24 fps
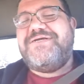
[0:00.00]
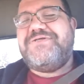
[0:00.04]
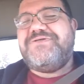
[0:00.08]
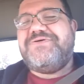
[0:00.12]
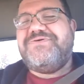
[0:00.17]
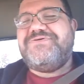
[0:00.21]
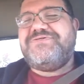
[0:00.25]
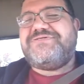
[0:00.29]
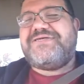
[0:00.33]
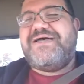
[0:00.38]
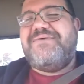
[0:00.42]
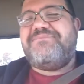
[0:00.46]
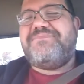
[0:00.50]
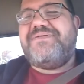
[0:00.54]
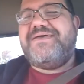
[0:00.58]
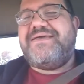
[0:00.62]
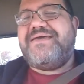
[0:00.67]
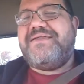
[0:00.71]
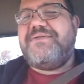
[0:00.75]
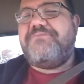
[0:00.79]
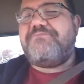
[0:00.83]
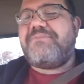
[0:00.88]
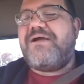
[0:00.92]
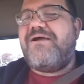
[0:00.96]
to do something
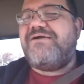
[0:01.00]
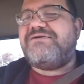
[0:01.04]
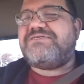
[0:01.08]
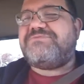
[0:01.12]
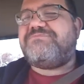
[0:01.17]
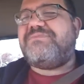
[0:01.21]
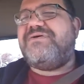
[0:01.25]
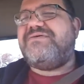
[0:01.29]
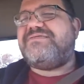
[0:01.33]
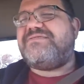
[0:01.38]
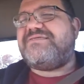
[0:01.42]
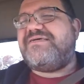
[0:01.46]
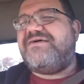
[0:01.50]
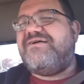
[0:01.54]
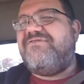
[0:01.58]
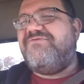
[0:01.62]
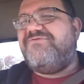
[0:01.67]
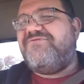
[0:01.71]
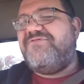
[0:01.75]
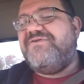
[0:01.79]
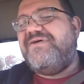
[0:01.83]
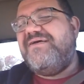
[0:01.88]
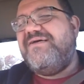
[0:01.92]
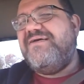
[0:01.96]
and embarrass
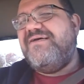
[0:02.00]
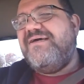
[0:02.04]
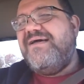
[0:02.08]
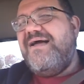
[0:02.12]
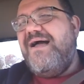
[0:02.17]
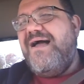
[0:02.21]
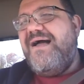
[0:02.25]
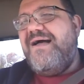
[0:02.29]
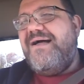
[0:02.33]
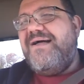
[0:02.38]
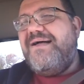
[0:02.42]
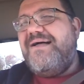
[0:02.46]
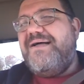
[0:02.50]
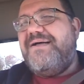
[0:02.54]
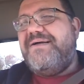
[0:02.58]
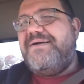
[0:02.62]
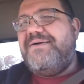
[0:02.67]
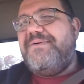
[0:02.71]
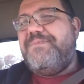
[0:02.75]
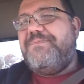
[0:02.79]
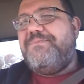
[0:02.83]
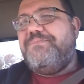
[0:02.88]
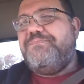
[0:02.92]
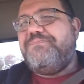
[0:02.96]
myself.
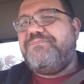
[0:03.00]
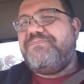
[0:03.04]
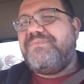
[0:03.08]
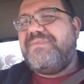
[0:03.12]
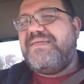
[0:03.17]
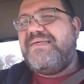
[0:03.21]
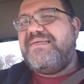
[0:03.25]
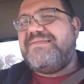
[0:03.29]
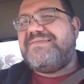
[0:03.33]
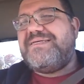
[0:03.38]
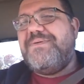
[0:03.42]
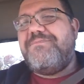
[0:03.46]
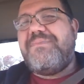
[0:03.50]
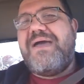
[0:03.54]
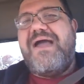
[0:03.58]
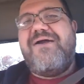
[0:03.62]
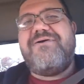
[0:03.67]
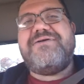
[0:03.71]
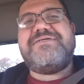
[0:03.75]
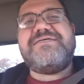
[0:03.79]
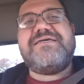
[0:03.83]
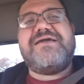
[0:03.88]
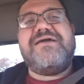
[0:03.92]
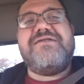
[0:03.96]
It's
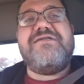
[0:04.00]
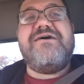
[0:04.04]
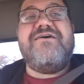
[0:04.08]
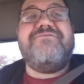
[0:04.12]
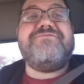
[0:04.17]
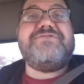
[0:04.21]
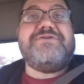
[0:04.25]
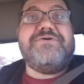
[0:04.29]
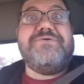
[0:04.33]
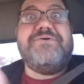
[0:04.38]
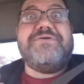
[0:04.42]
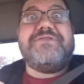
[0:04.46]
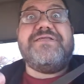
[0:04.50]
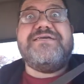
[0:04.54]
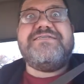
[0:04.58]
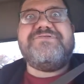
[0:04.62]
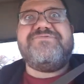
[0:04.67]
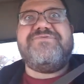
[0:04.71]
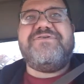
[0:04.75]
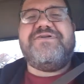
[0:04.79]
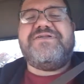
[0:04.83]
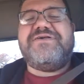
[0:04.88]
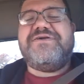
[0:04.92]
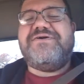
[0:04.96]
embarrassing enough doing these
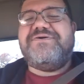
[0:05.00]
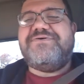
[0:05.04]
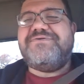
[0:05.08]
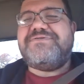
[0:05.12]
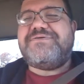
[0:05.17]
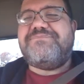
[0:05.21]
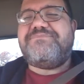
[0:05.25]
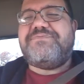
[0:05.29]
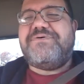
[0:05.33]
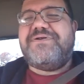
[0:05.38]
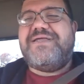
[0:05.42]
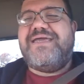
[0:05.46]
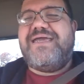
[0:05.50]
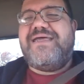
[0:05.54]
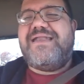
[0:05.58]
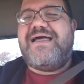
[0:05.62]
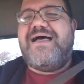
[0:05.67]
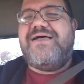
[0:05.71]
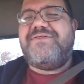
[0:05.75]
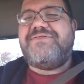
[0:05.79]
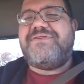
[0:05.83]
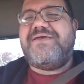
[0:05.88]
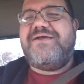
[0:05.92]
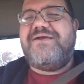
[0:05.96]
videos and putting it
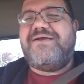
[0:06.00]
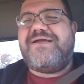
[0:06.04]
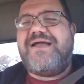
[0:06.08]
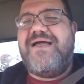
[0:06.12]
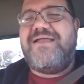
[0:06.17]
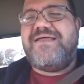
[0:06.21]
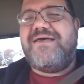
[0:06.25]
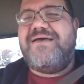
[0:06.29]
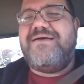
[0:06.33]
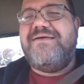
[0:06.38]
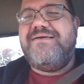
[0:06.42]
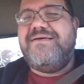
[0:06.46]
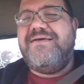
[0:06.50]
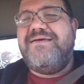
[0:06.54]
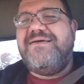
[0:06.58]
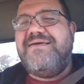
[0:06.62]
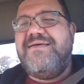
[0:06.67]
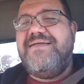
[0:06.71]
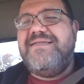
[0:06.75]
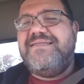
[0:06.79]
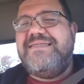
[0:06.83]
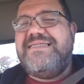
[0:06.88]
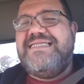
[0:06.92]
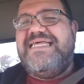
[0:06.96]
out there, kind of
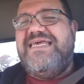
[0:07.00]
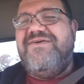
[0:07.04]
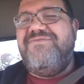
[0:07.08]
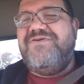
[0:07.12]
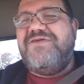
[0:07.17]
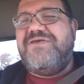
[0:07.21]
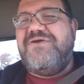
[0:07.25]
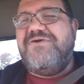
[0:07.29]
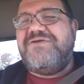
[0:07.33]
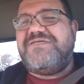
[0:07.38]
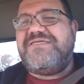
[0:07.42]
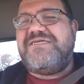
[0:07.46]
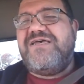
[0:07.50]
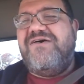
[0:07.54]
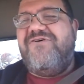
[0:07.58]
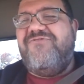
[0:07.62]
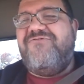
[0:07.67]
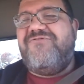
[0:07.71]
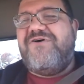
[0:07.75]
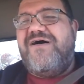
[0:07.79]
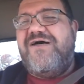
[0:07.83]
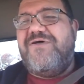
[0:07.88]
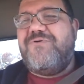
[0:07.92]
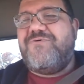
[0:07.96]
leaving
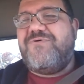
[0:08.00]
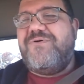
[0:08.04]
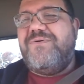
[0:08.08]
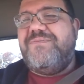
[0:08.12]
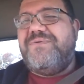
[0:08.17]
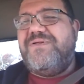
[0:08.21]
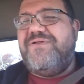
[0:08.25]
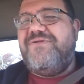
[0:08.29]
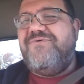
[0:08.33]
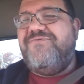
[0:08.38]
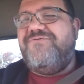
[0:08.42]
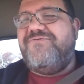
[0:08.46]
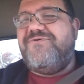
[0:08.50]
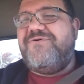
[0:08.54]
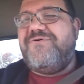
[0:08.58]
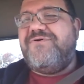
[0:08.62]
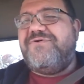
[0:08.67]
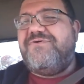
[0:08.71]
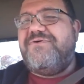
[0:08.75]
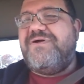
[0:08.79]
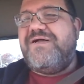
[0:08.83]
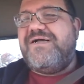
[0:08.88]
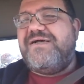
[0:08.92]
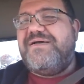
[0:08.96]
yourself vulnerable
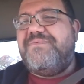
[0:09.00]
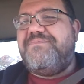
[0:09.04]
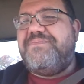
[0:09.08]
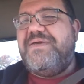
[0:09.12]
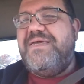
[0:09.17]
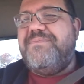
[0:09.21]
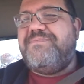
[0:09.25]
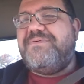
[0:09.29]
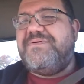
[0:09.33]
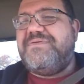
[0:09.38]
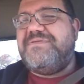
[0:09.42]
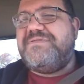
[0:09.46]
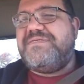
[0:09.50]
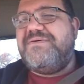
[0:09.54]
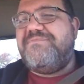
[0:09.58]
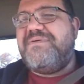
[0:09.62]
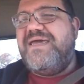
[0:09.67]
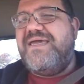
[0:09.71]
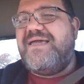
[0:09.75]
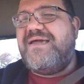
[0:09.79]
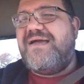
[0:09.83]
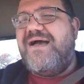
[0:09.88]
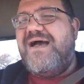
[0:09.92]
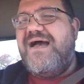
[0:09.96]
for people to
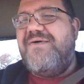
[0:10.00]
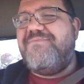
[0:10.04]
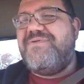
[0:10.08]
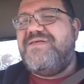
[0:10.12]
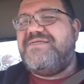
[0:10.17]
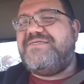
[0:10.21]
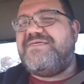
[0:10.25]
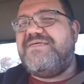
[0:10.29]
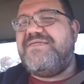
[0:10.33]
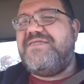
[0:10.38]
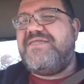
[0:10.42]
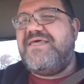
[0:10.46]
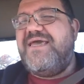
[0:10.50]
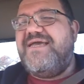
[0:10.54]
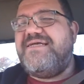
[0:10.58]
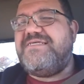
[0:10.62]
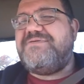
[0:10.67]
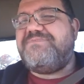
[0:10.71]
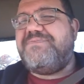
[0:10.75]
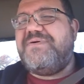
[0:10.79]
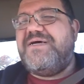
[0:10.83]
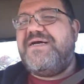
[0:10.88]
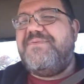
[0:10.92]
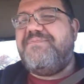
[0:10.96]
make comments and things,
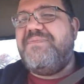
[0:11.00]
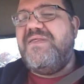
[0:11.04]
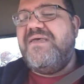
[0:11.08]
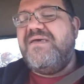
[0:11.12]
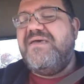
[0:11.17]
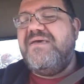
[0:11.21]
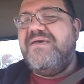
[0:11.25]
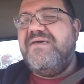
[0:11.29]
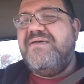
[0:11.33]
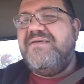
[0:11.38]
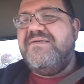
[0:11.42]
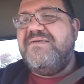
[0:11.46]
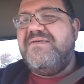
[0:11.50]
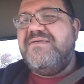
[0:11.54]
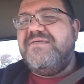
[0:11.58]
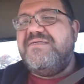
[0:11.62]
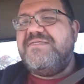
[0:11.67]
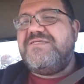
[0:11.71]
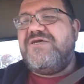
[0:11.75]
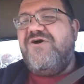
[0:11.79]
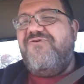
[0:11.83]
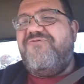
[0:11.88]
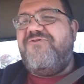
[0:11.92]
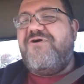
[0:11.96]
but
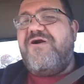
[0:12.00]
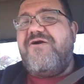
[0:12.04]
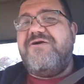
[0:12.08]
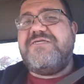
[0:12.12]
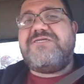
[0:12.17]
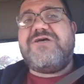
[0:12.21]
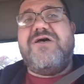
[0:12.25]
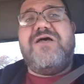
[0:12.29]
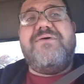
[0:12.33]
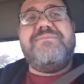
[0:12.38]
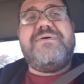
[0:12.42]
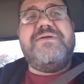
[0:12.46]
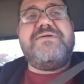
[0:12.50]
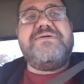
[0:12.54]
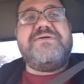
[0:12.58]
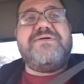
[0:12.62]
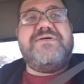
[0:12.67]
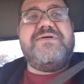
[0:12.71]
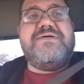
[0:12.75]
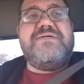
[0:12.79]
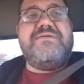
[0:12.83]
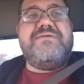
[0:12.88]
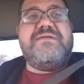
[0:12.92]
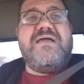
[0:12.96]
so far it's all been
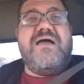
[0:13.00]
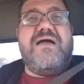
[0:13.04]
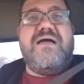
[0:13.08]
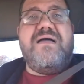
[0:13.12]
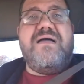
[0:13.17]
good.